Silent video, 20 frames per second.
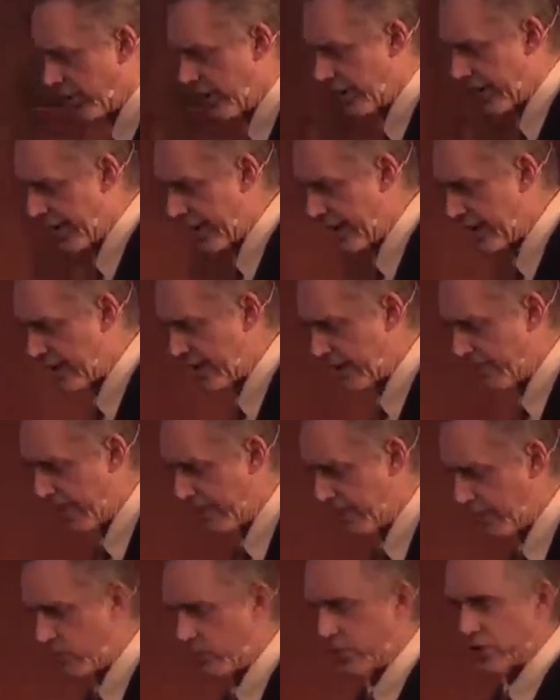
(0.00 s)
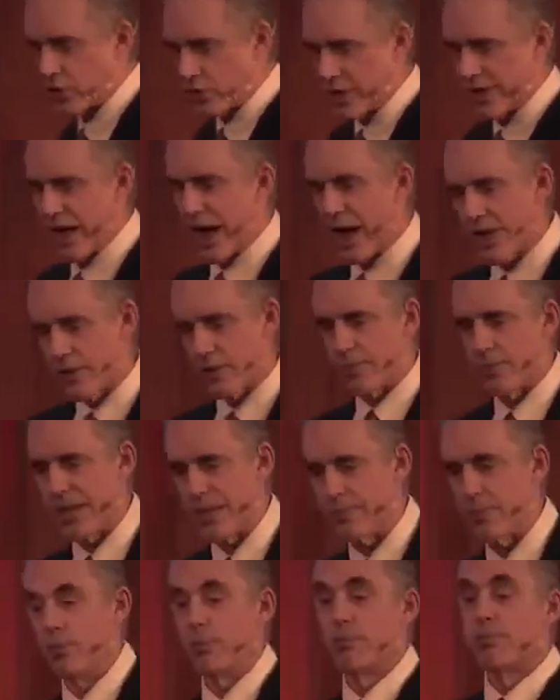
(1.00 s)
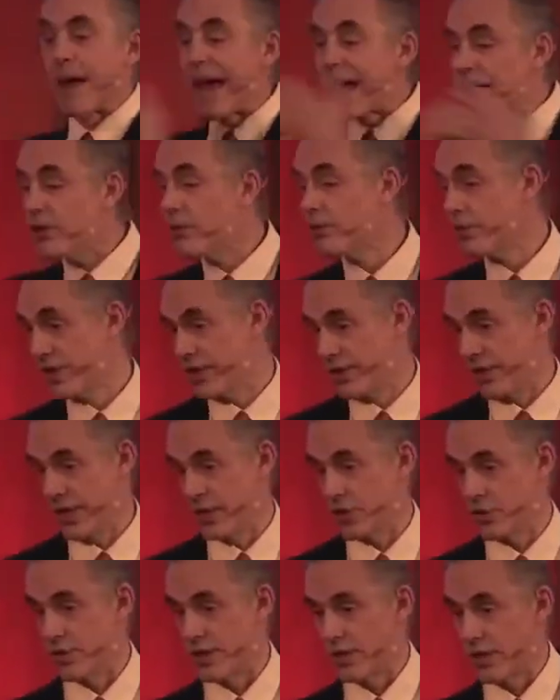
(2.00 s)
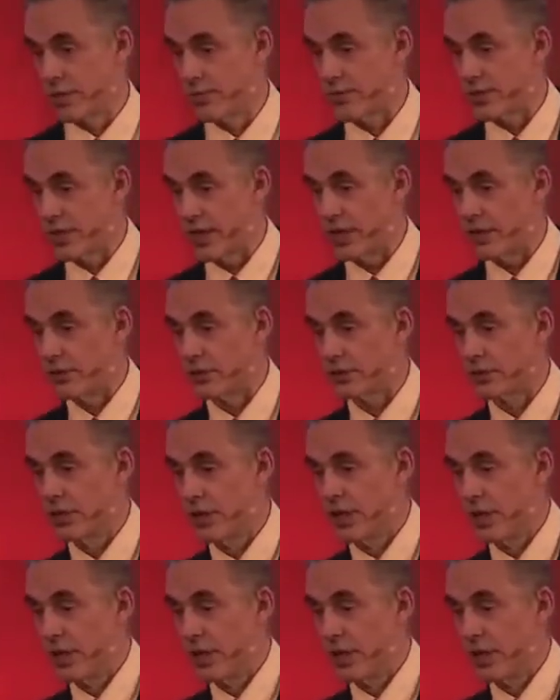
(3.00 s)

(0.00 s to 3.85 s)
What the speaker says: the case that people will treat other people better than they treat themselves.